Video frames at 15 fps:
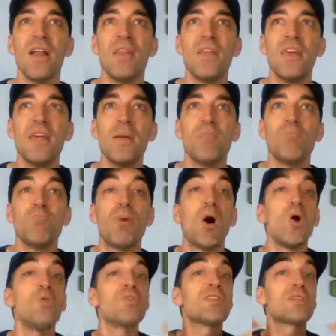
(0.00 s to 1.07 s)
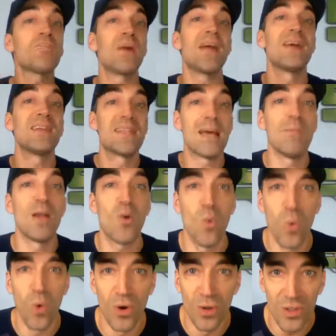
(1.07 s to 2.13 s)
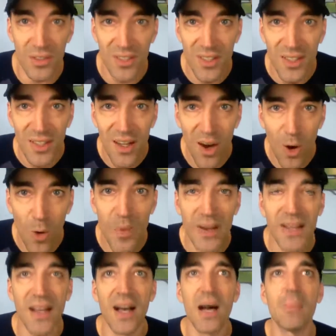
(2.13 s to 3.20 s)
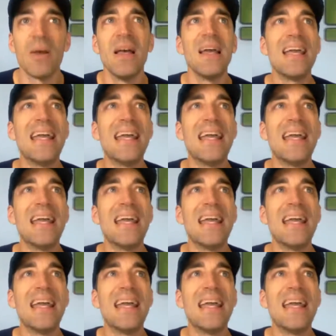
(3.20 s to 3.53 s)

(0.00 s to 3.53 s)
The post-pandemic world opening up.